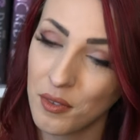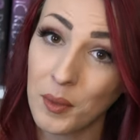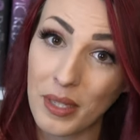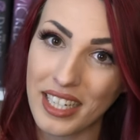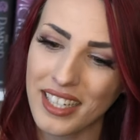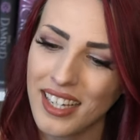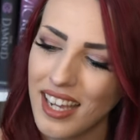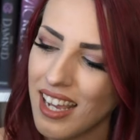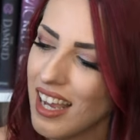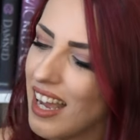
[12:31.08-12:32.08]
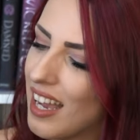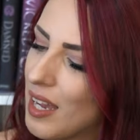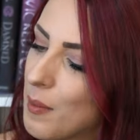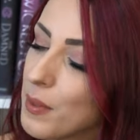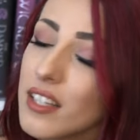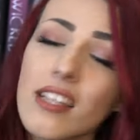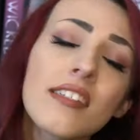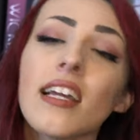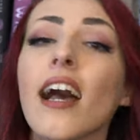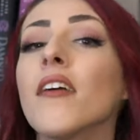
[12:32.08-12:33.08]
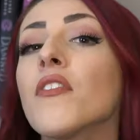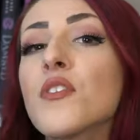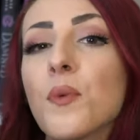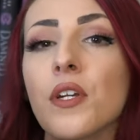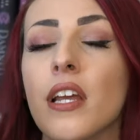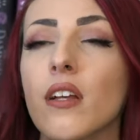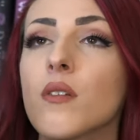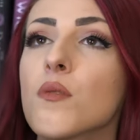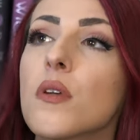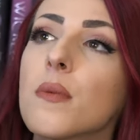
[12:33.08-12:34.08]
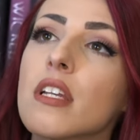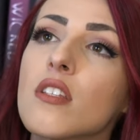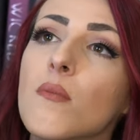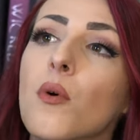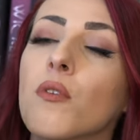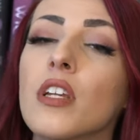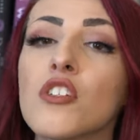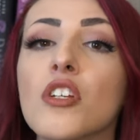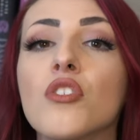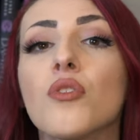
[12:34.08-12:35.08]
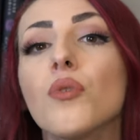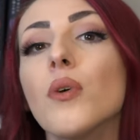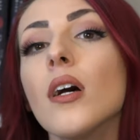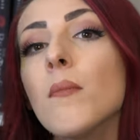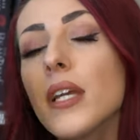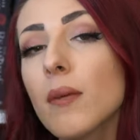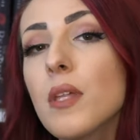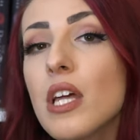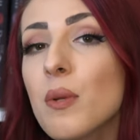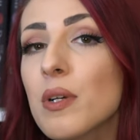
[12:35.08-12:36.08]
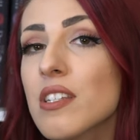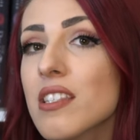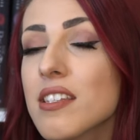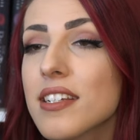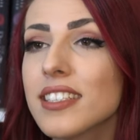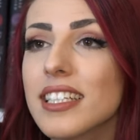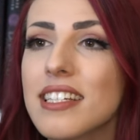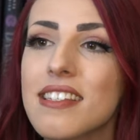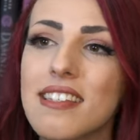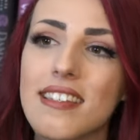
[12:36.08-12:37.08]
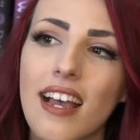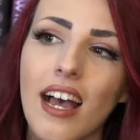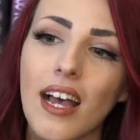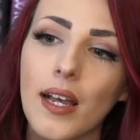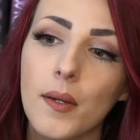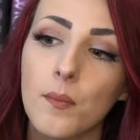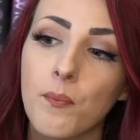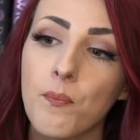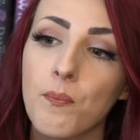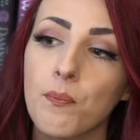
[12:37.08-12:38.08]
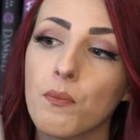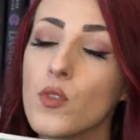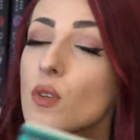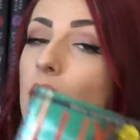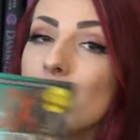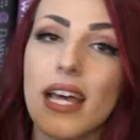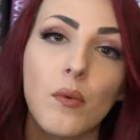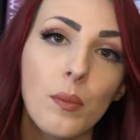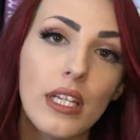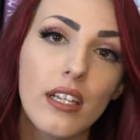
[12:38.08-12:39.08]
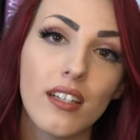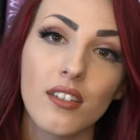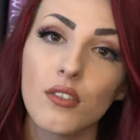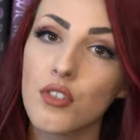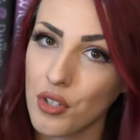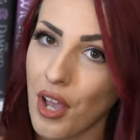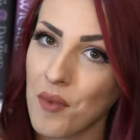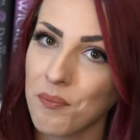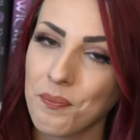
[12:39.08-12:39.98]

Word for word: for me. Um, but at least I have this book now, so maybe it's a motivation to pick up the other books in the series. Um, so maybe that will be to come.